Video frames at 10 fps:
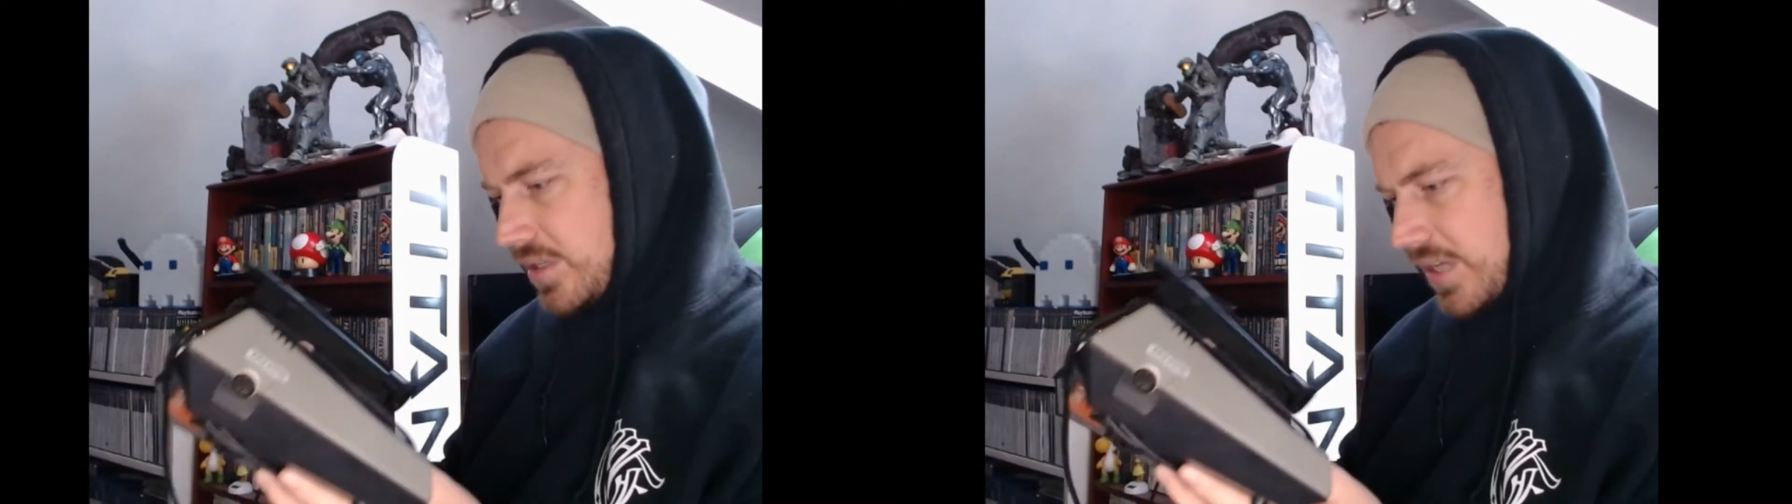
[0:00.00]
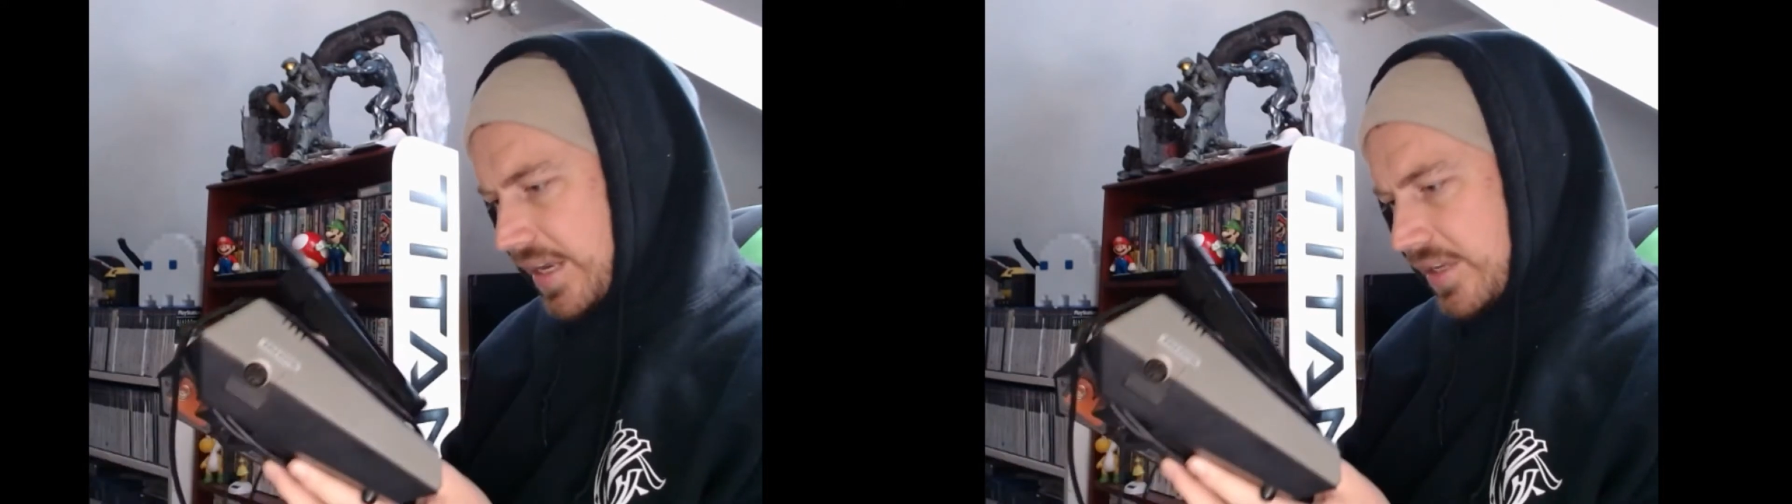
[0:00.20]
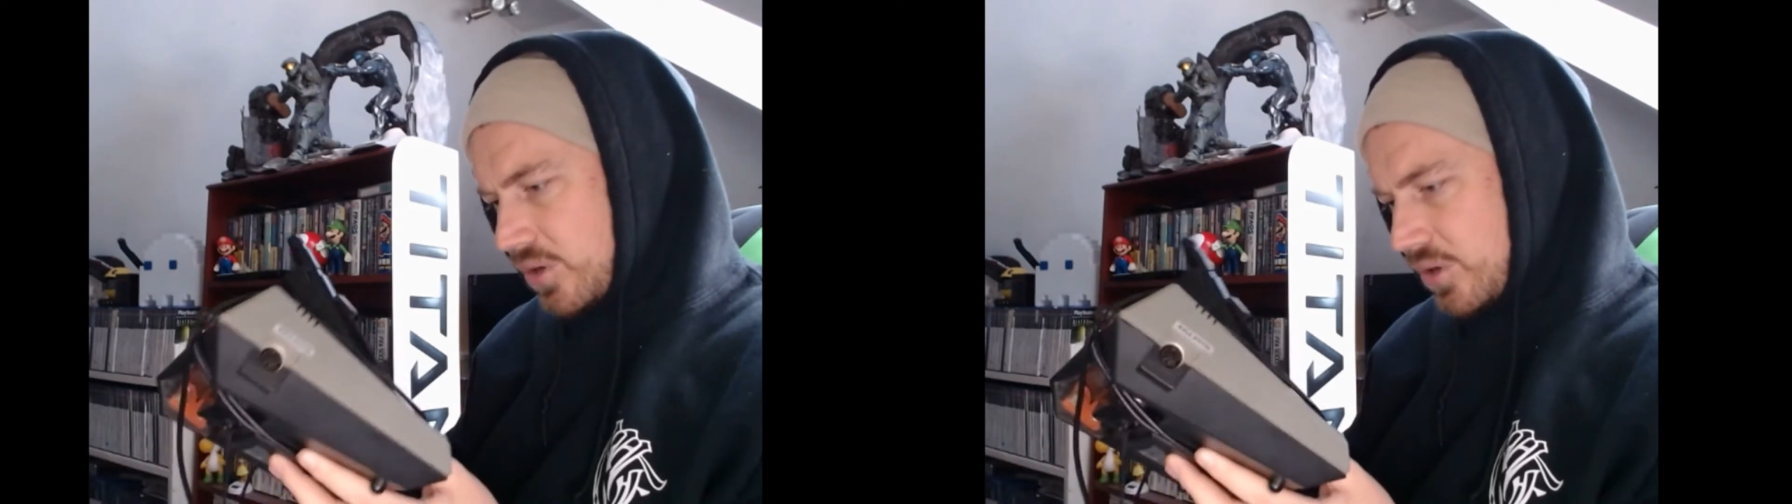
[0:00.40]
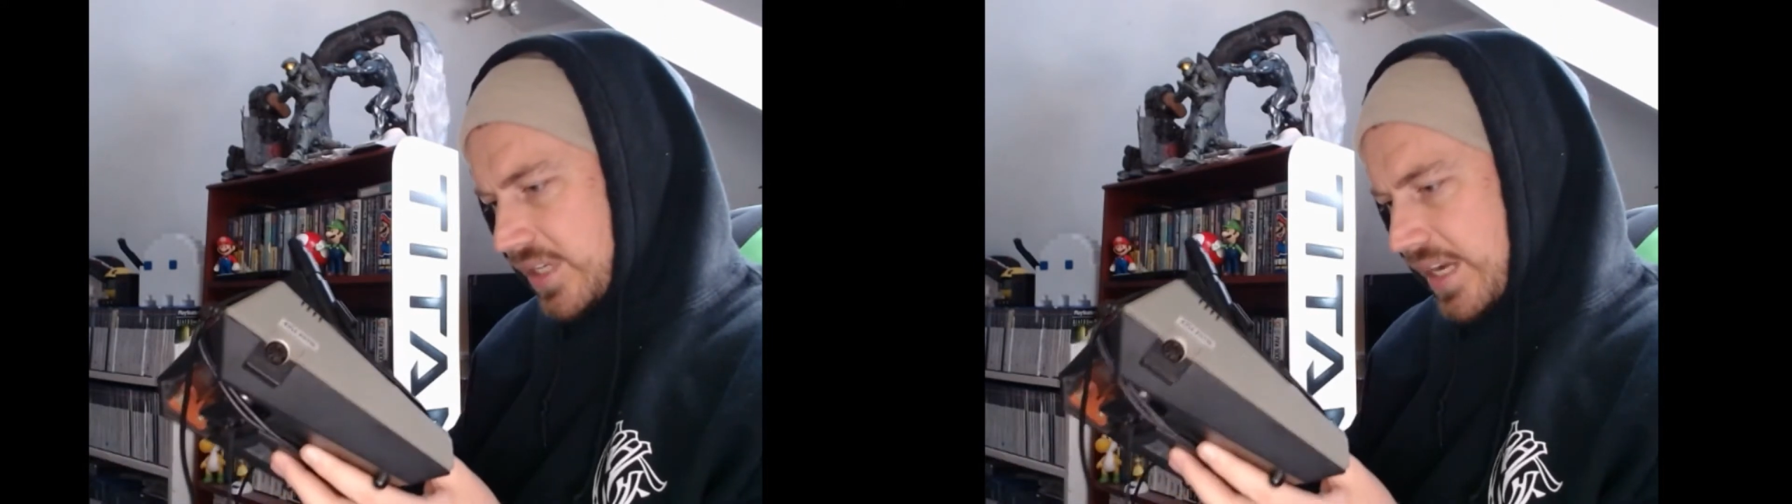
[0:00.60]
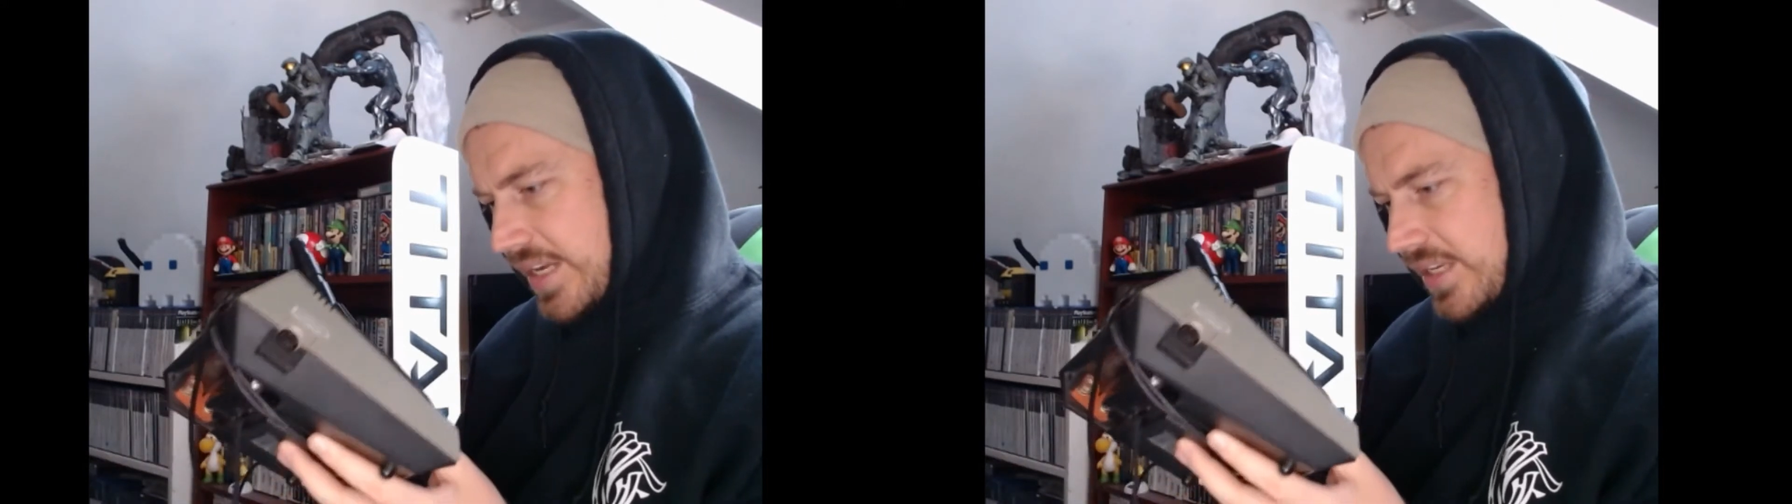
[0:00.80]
And it's got tennis,